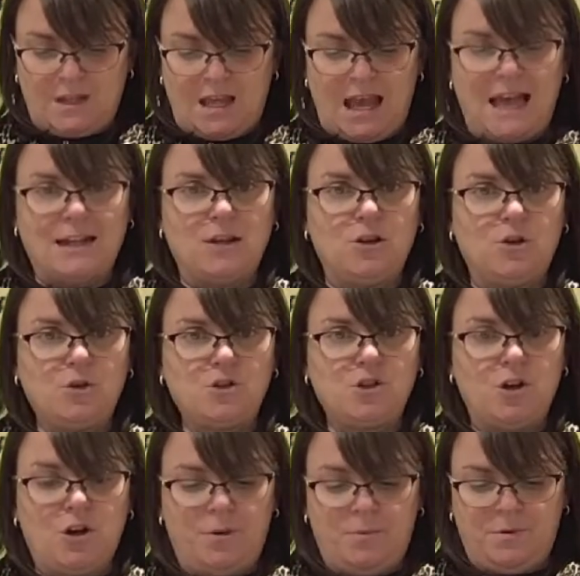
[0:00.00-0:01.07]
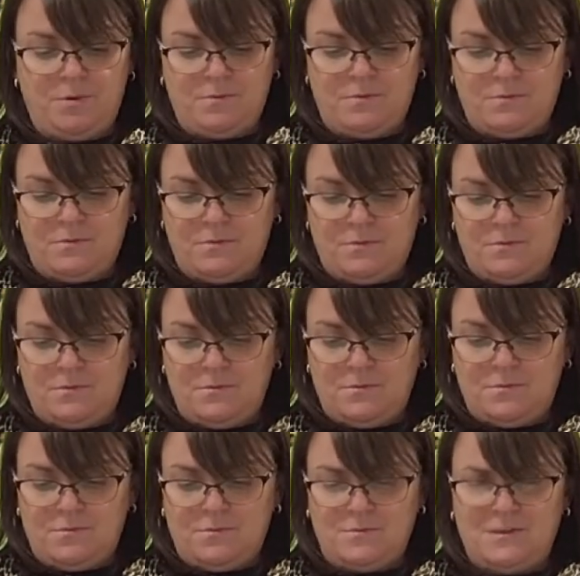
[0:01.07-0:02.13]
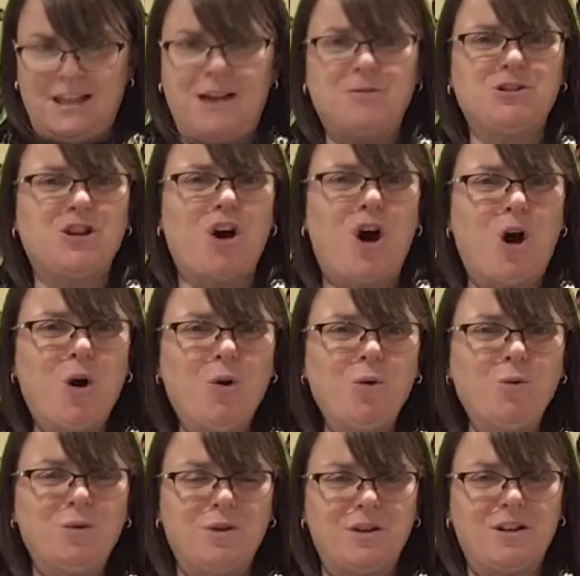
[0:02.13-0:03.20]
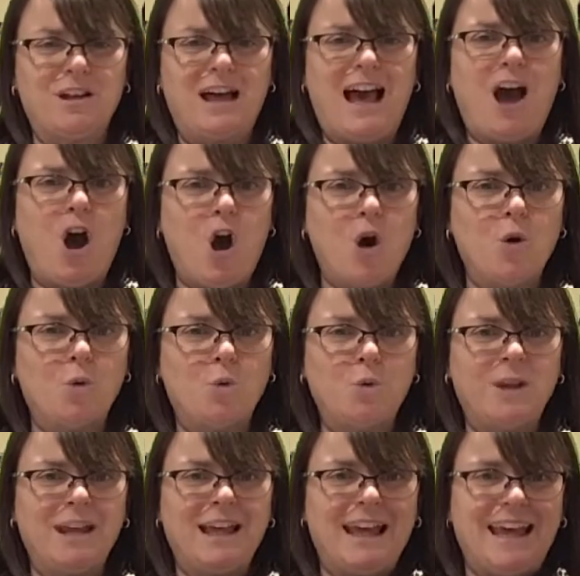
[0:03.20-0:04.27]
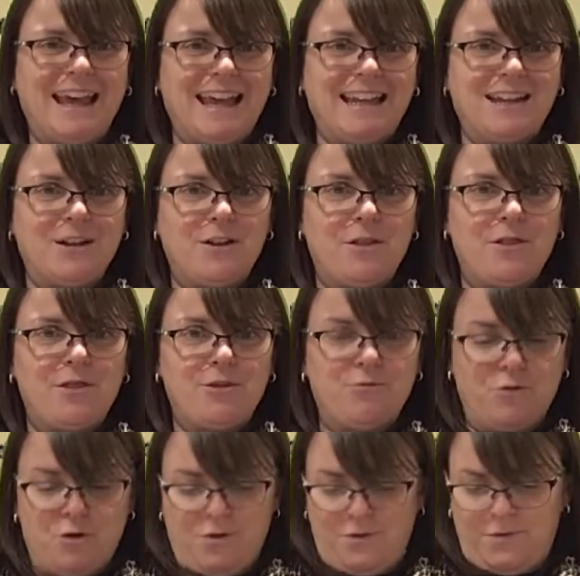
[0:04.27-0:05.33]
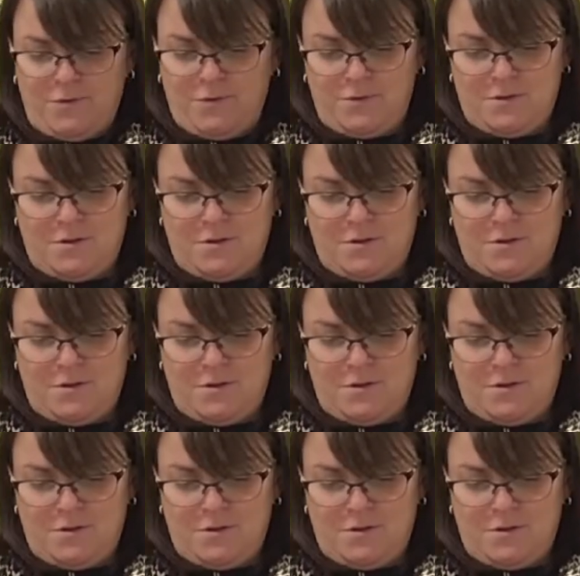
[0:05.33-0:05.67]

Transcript: Anna looked up. There was a hole in the roof.